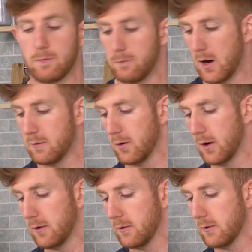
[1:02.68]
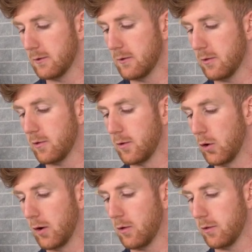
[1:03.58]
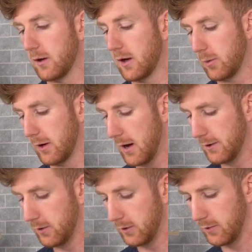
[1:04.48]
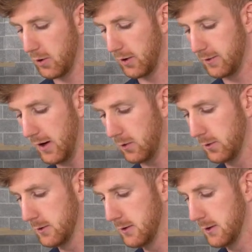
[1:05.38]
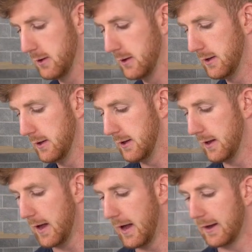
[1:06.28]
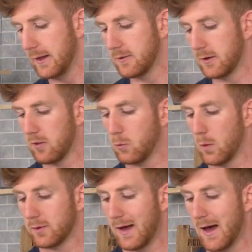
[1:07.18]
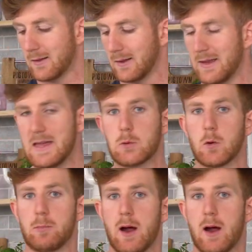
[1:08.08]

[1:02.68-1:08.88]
very, very slowly. So it's a little bit hot here. I'm going to turn it down, and into this we want to add an equal